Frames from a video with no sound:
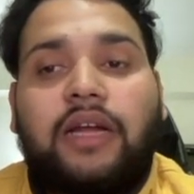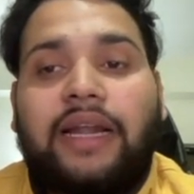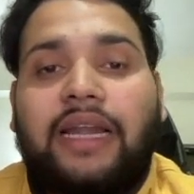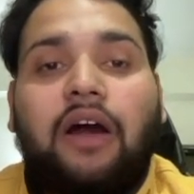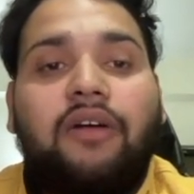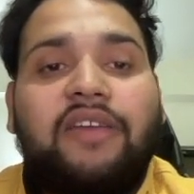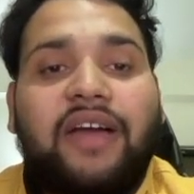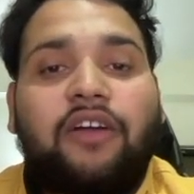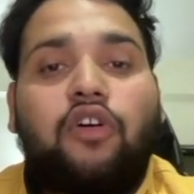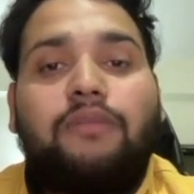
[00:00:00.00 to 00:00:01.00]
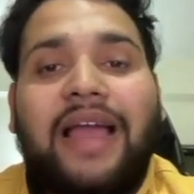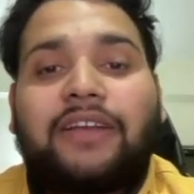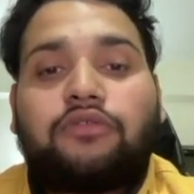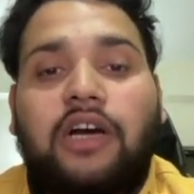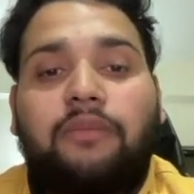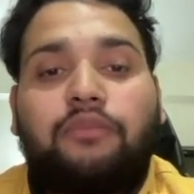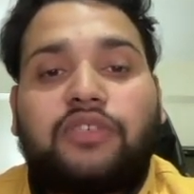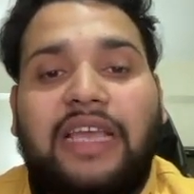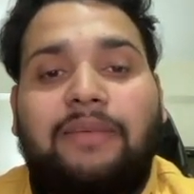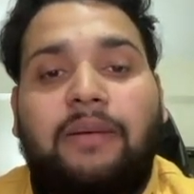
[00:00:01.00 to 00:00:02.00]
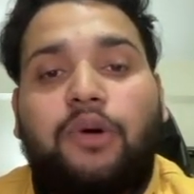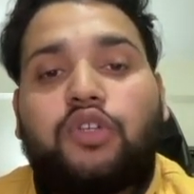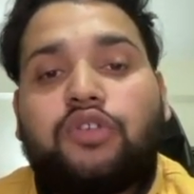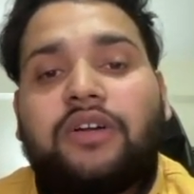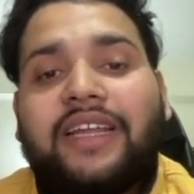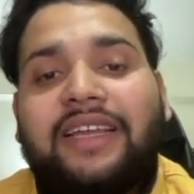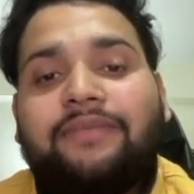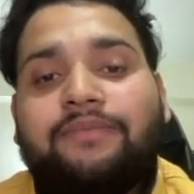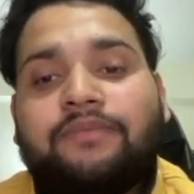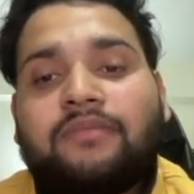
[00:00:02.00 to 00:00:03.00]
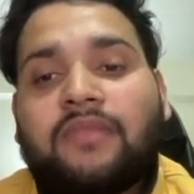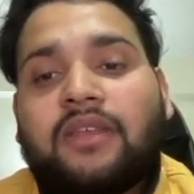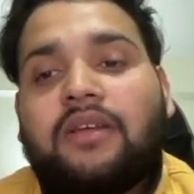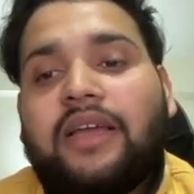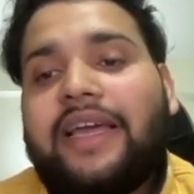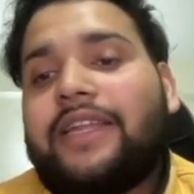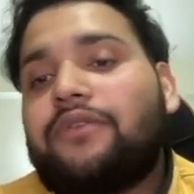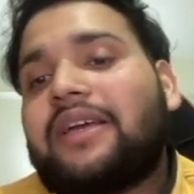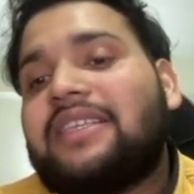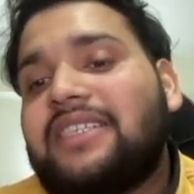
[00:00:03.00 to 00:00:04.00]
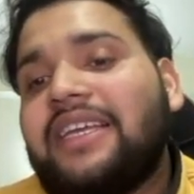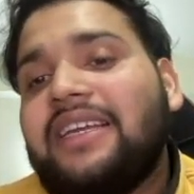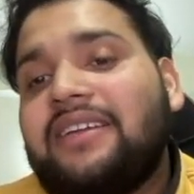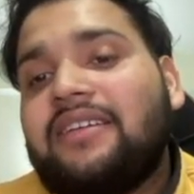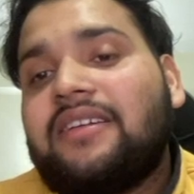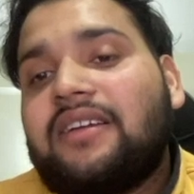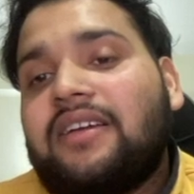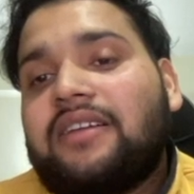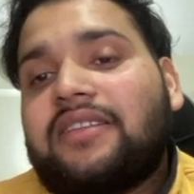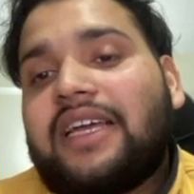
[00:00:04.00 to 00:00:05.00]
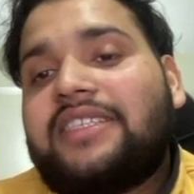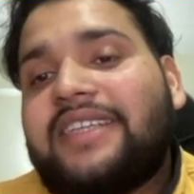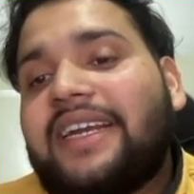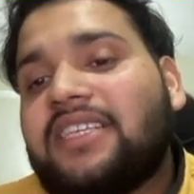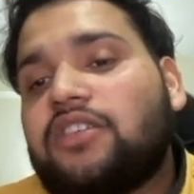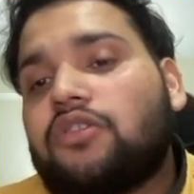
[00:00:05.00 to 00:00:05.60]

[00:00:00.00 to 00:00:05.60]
And now if I go back to the same opportunity, here you can see the status is